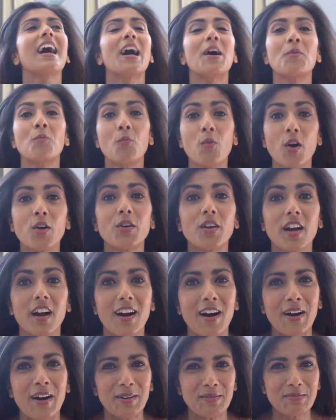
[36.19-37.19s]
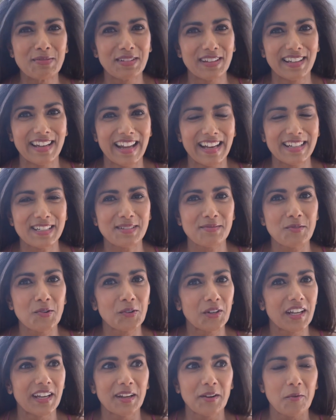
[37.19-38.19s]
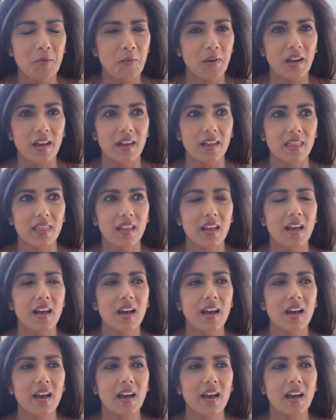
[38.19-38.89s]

and woke up the next morning with